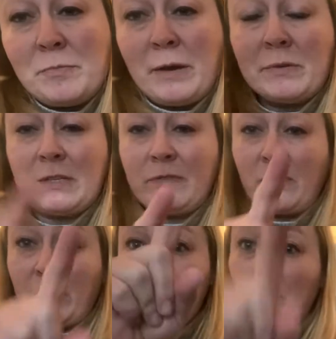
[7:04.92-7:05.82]
be able to
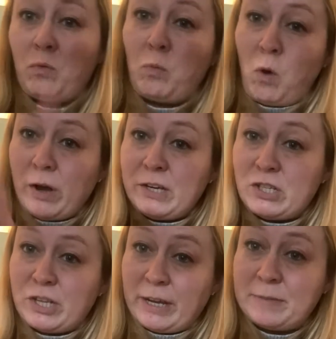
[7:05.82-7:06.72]
find a
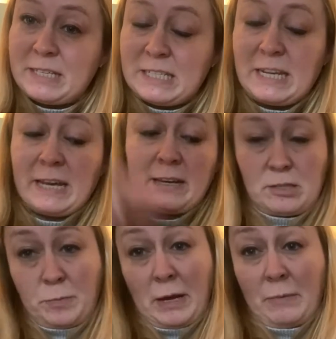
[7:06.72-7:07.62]
Y-shaped stick
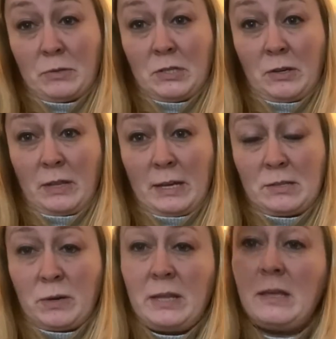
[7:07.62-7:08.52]
to be able to do this
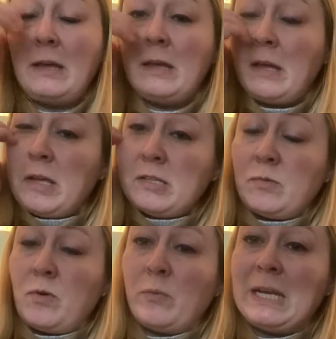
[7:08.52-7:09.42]
with. So
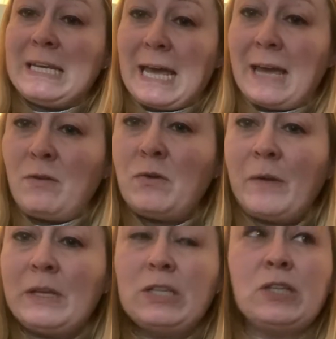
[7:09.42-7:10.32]
what we're now
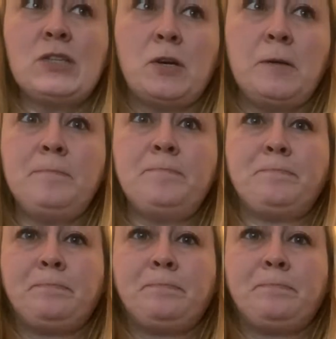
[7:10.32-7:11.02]
going to do